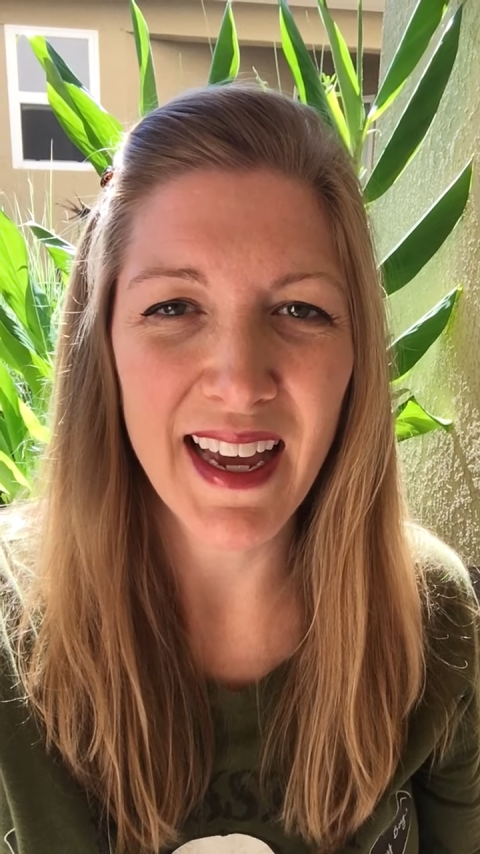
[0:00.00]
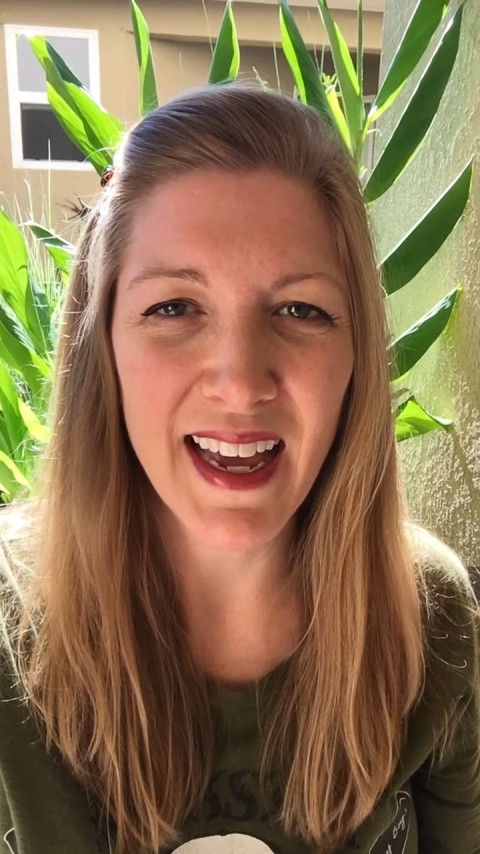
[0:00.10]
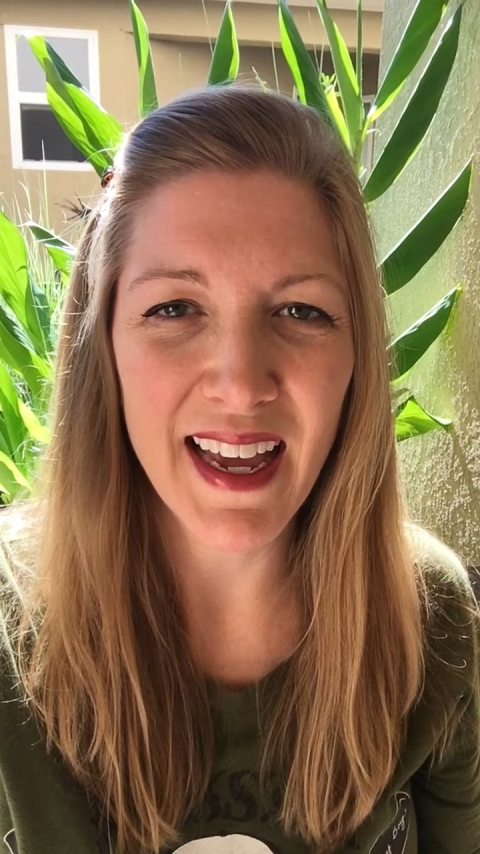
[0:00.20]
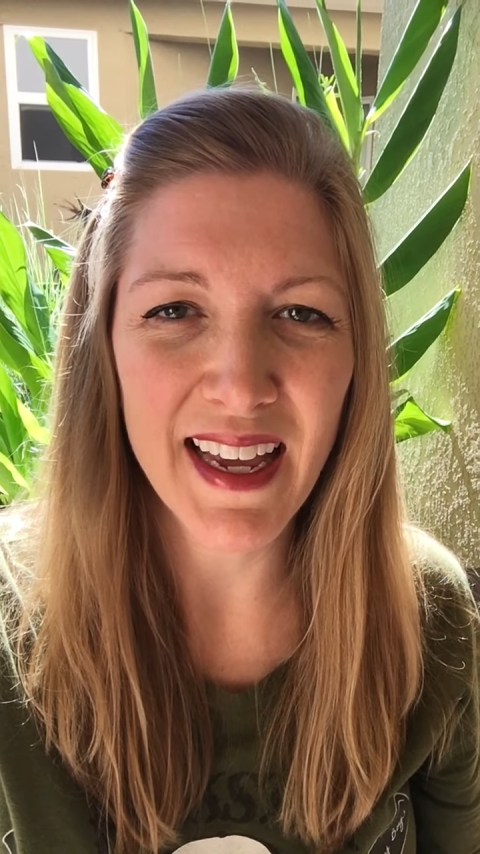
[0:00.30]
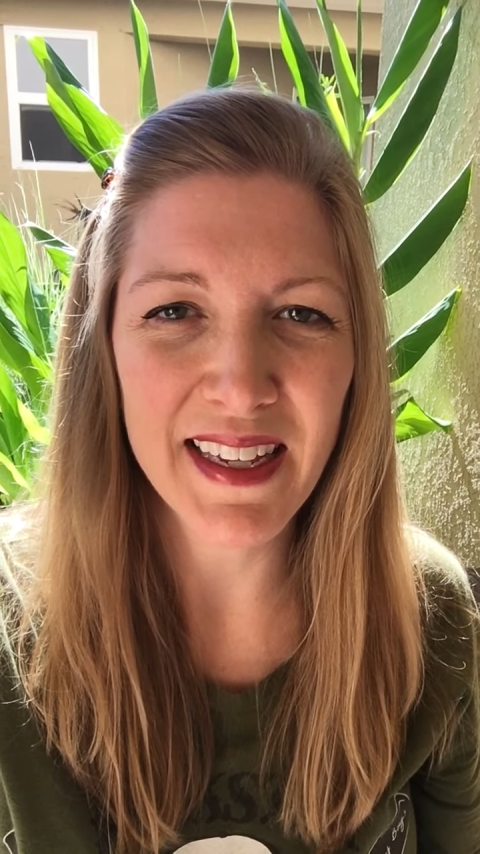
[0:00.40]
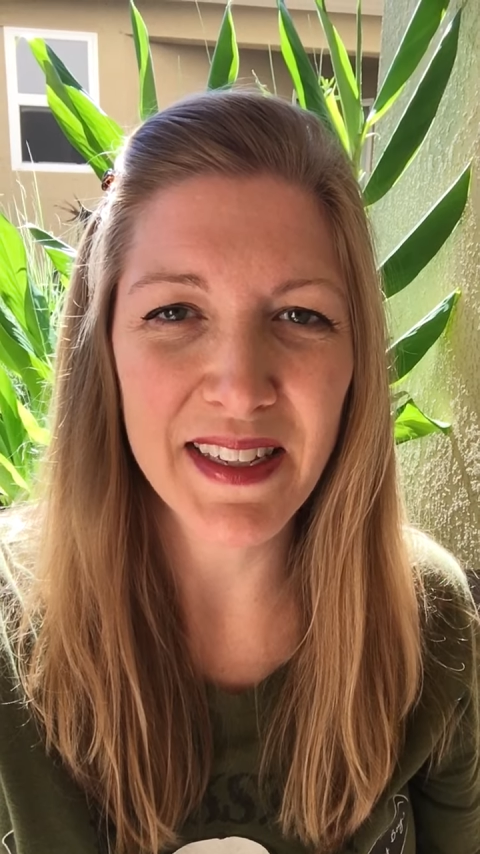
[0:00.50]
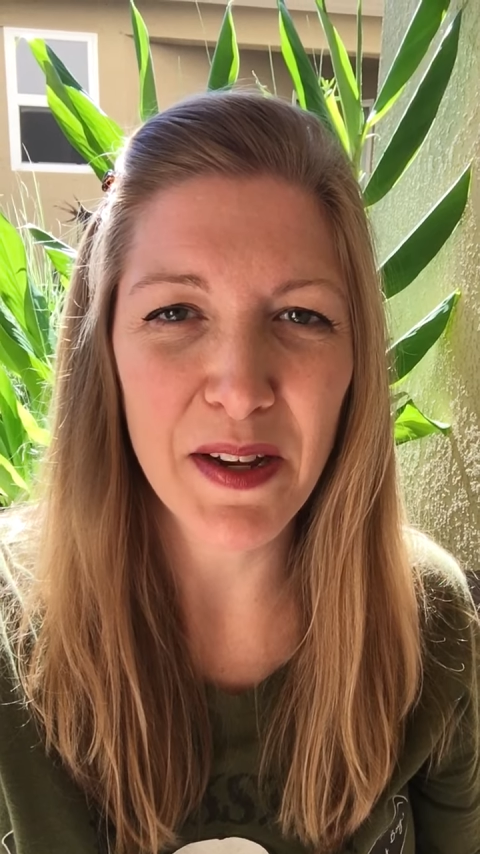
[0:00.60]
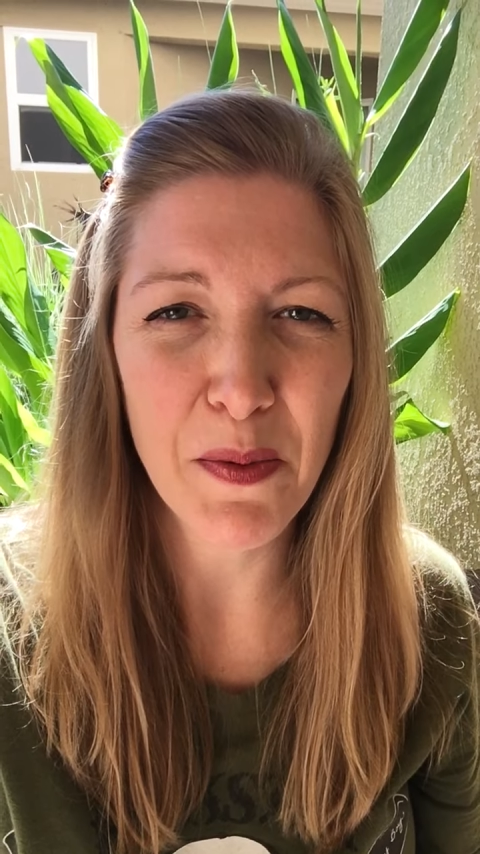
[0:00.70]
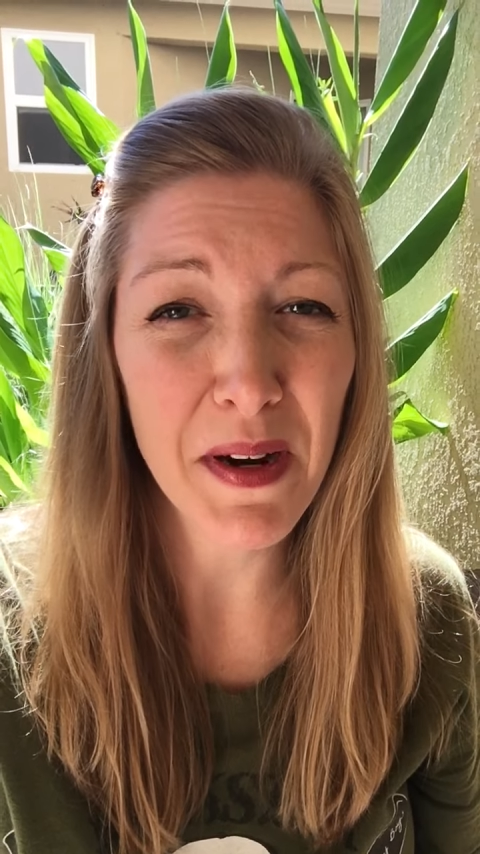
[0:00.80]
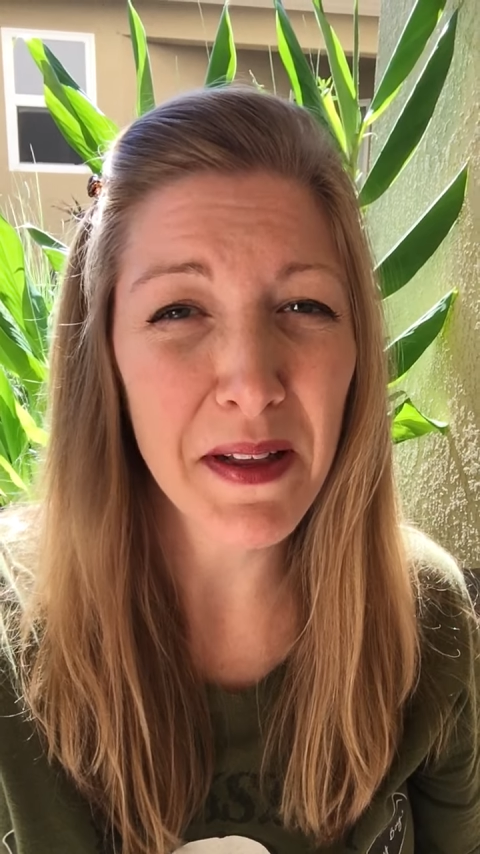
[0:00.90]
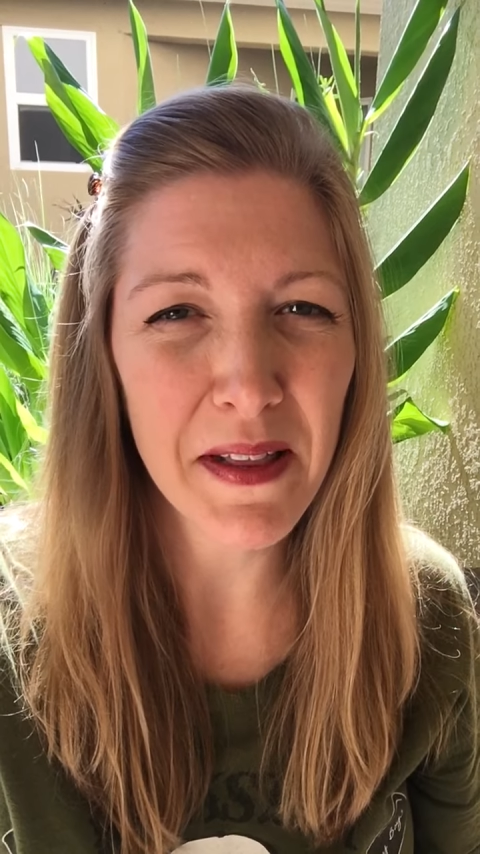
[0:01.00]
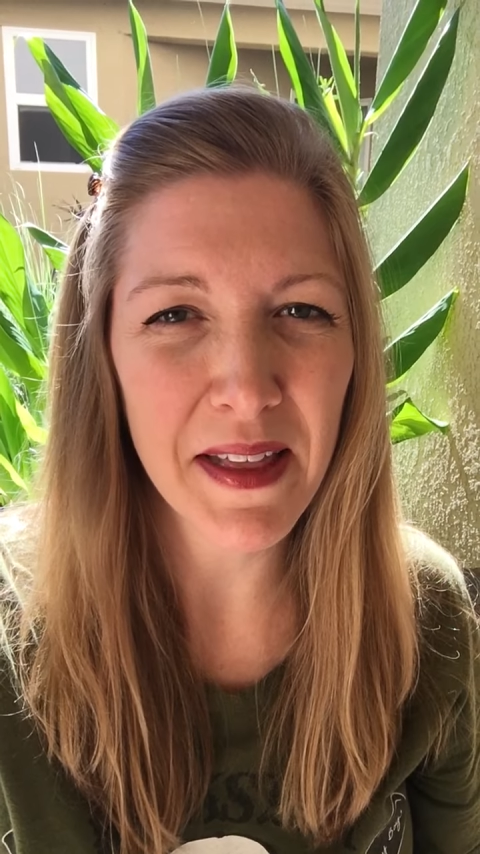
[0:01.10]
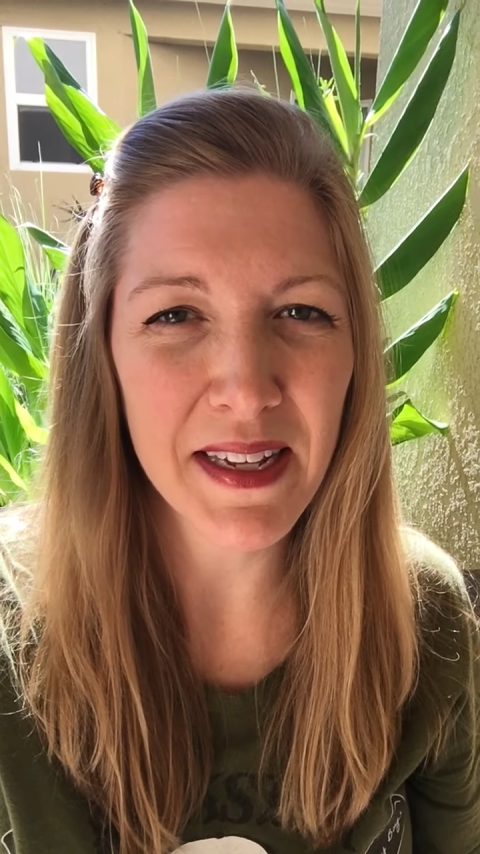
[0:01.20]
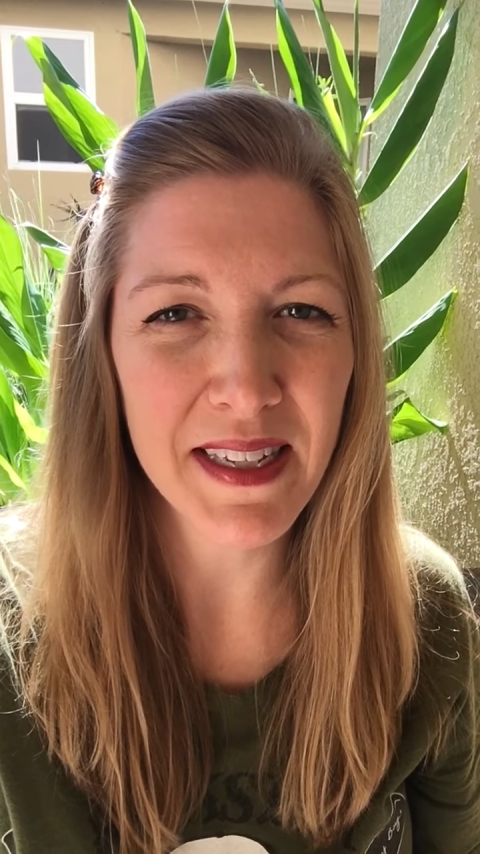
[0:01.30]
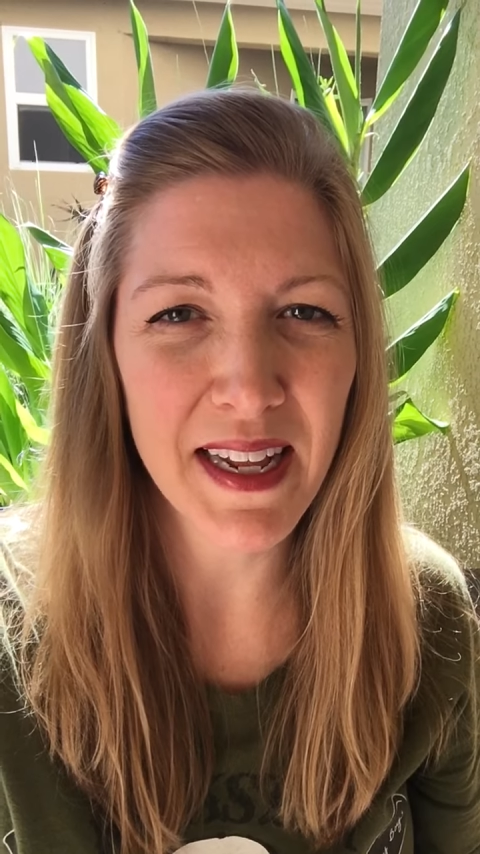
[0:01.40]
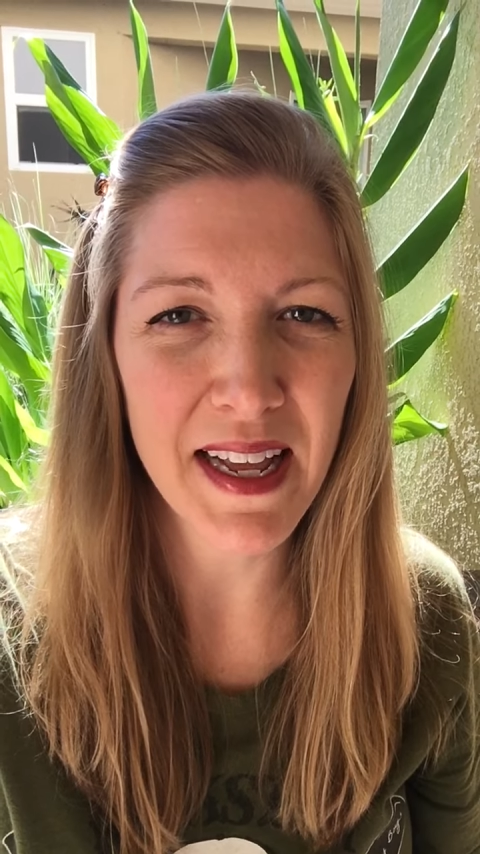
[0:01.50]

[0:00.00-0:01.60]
And one of the things that